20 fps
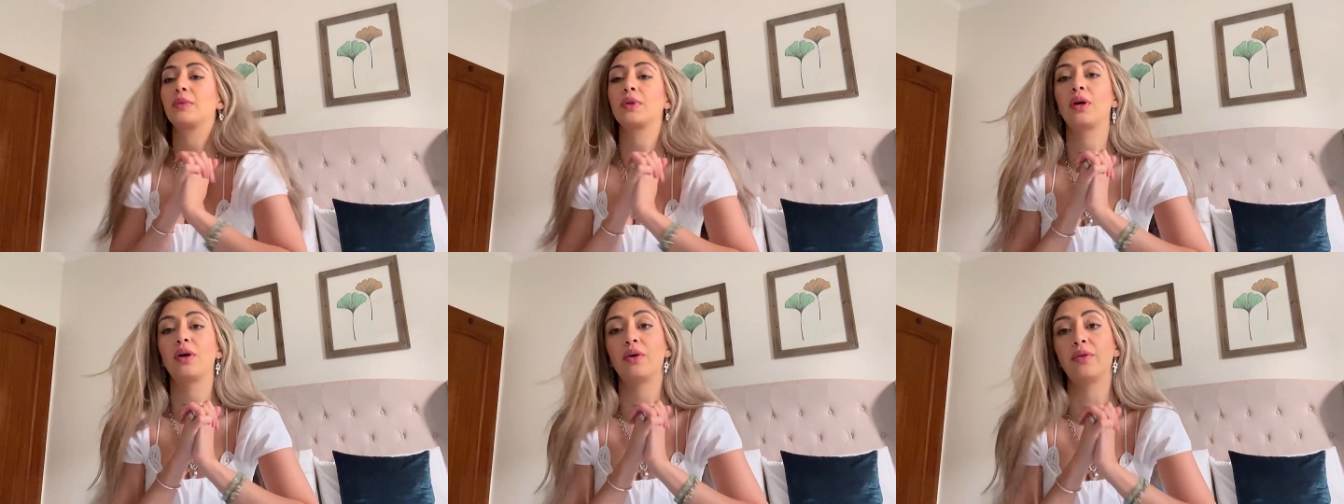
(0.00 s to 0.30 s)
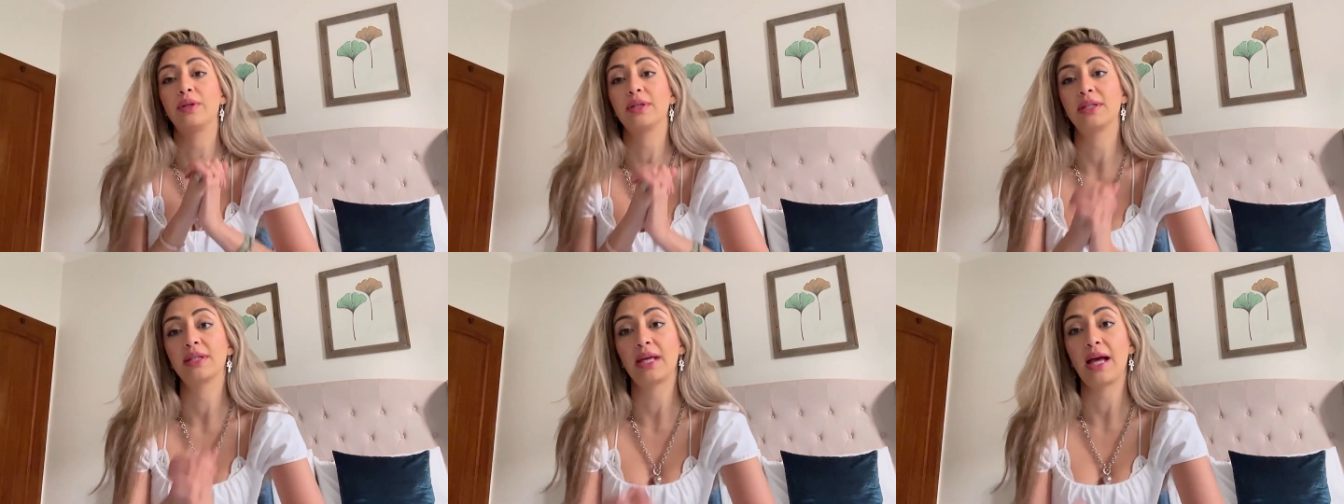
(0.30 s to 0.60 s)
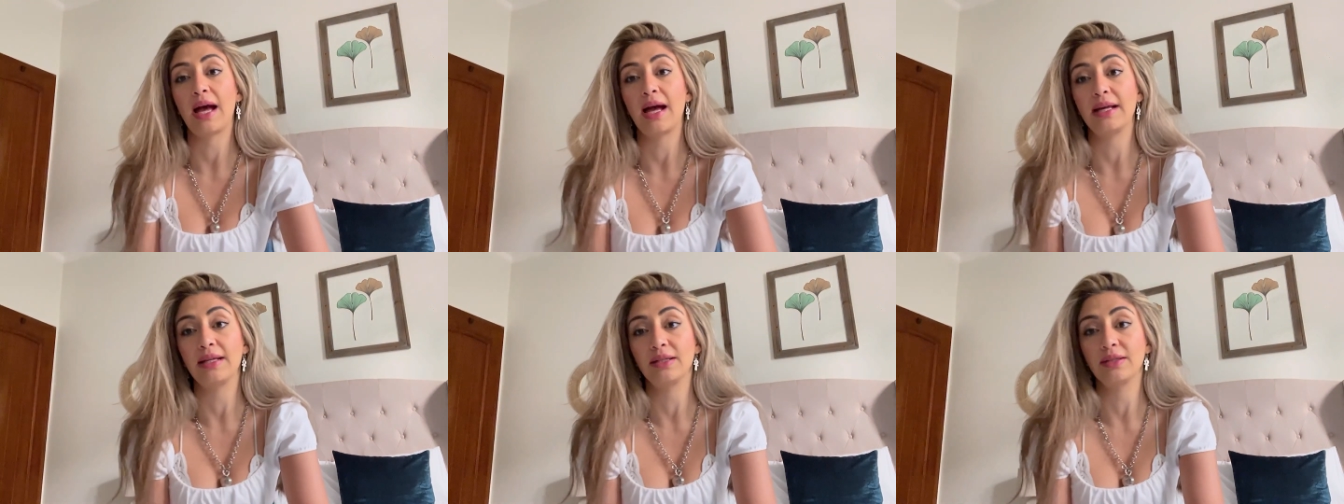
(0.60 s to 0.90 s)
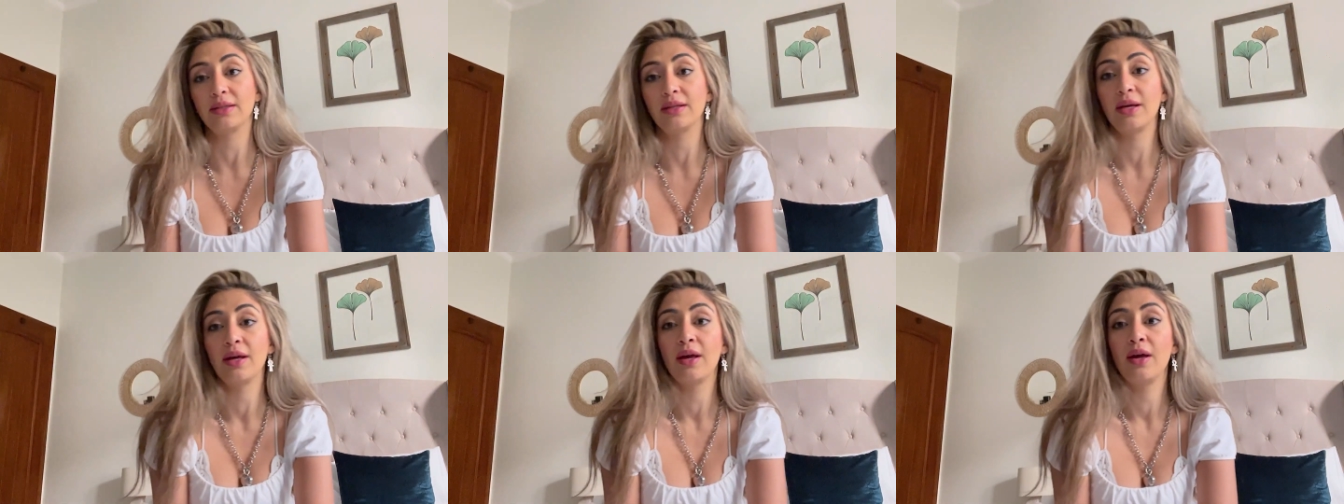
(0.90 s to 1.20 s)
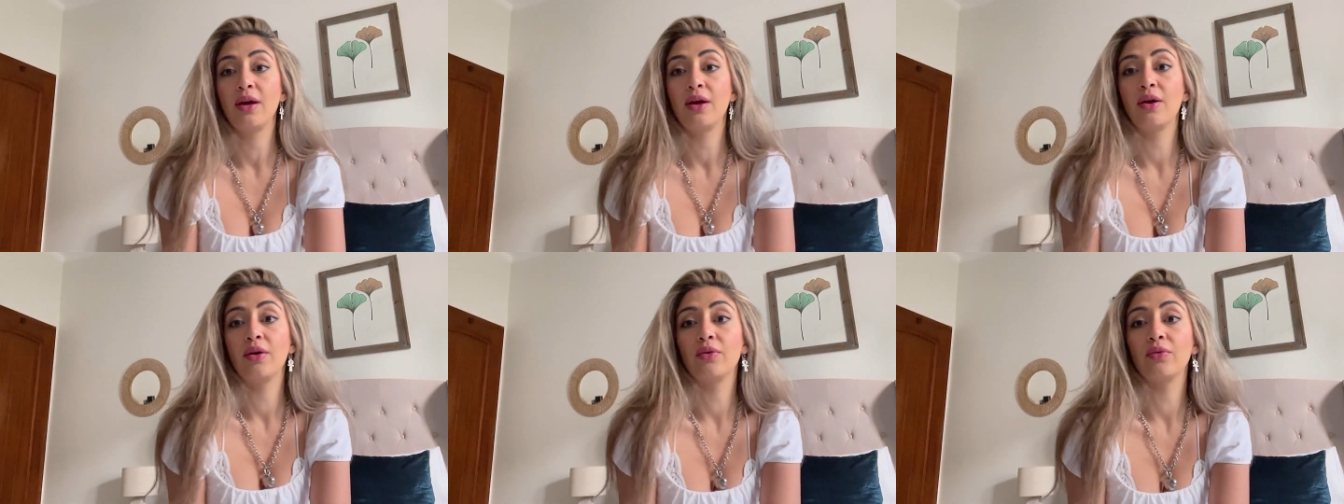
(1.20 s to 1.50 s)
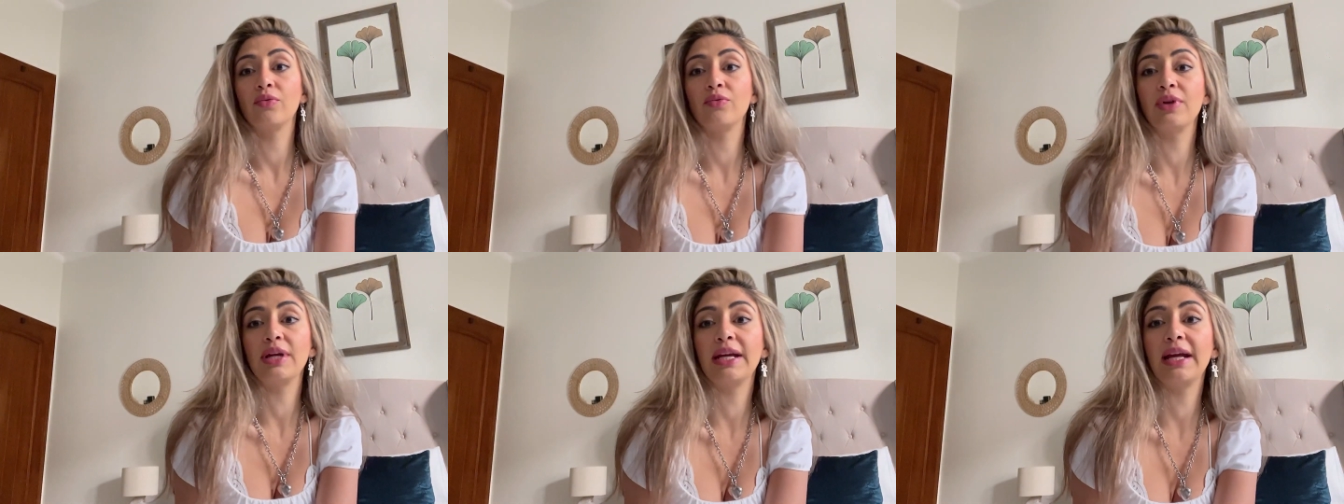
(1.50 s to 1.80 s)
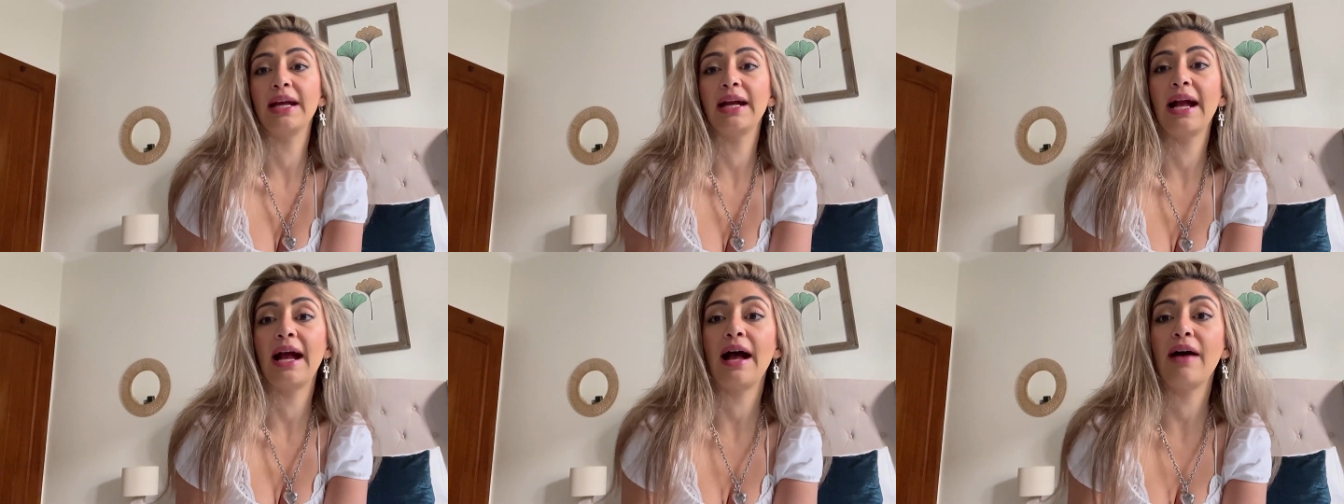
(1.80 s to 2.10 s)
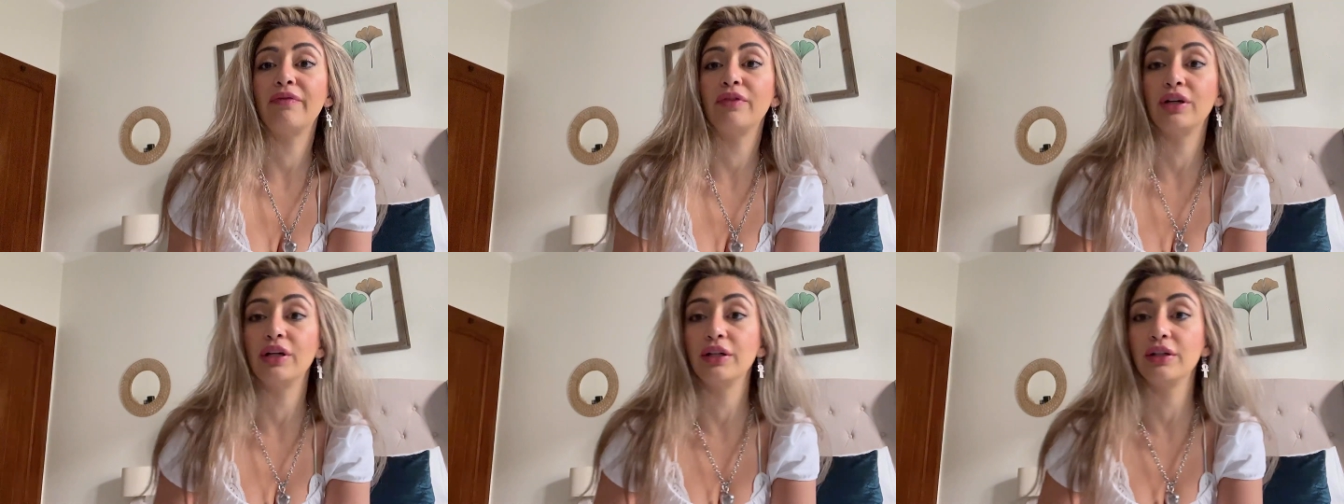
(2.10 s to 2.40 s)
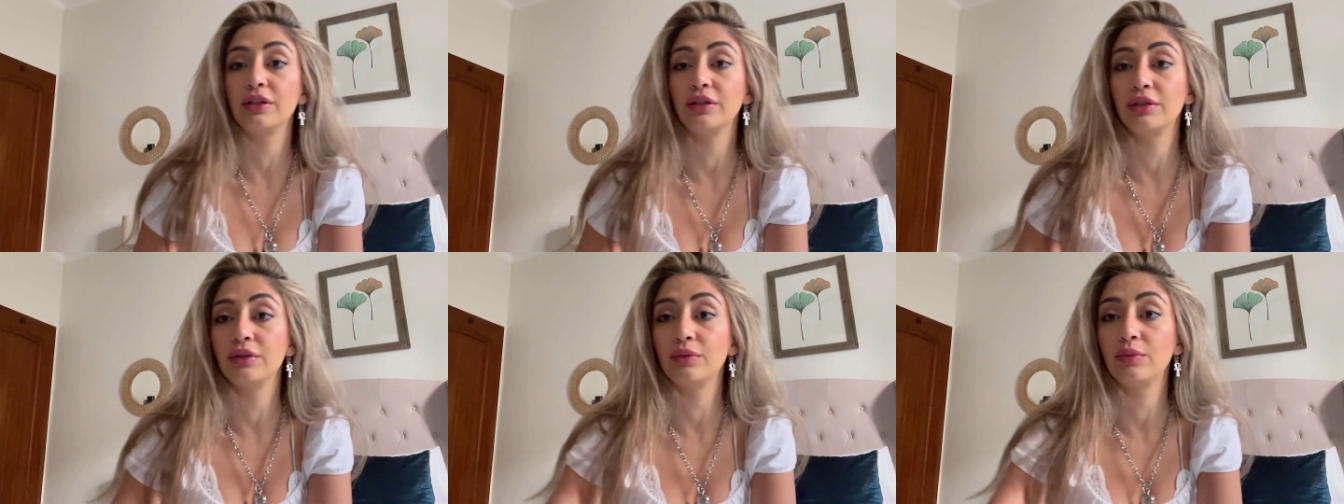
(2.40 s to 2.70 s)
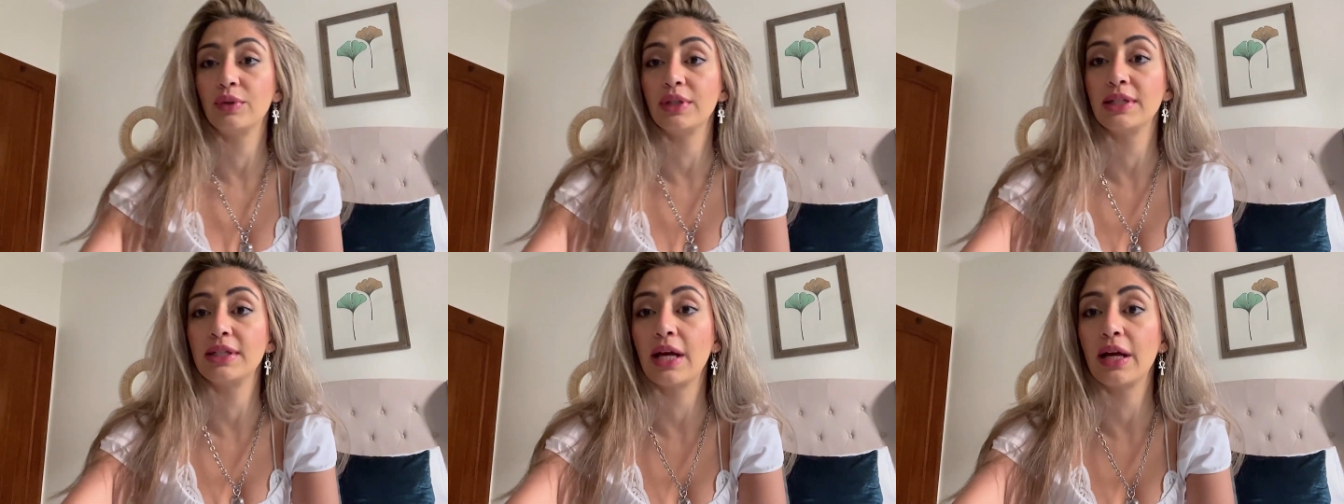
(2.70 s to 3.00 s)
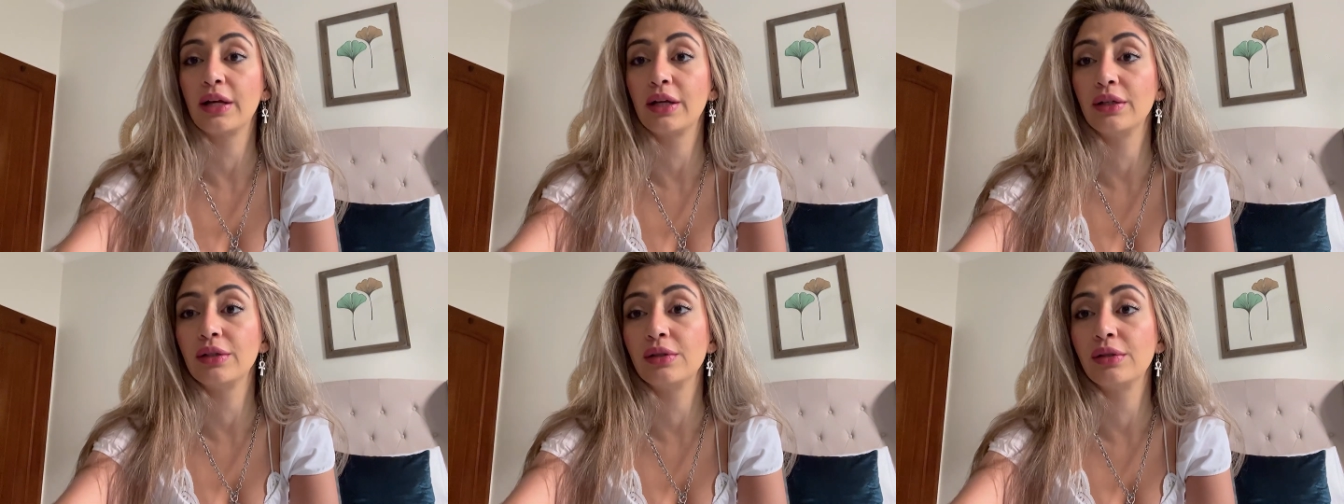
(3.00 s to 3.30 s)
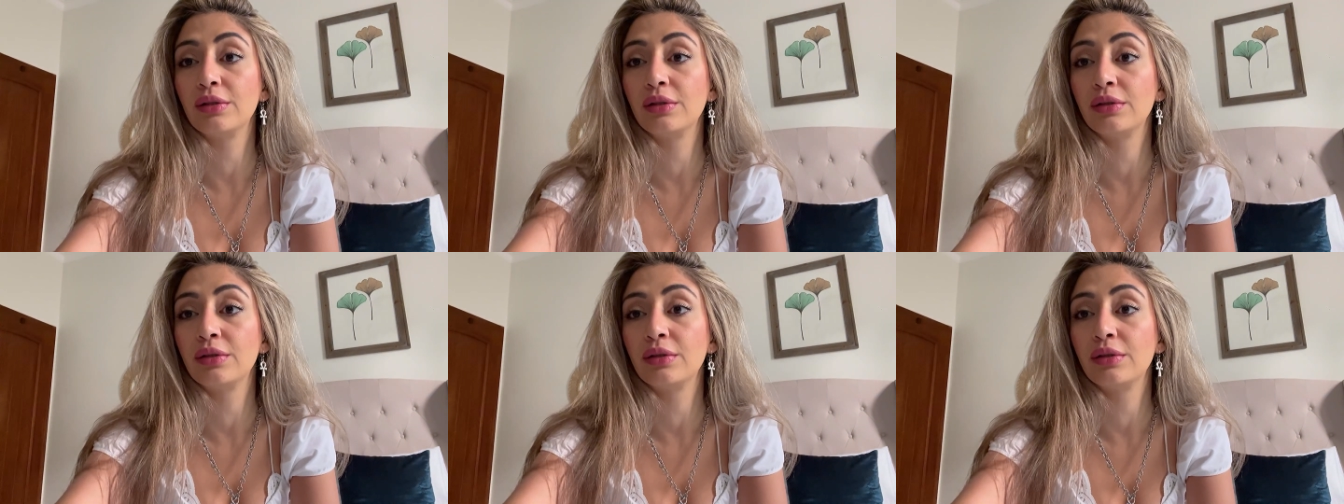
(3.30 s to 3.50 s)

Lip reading: Well, this cat is wreaking havoc. One second.